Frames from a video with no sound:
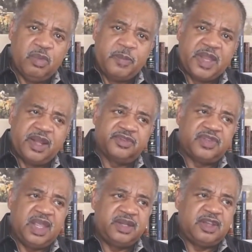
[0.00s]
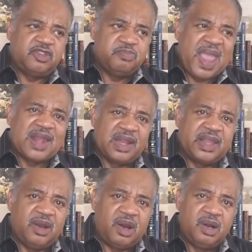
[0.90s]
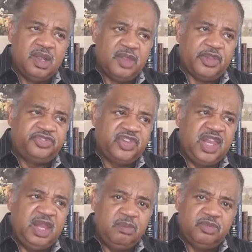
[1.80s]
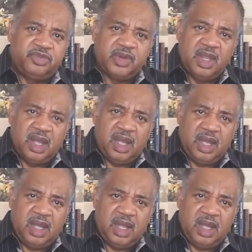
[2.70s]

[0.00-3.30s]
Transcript: we begin to see a dismantling, or the seams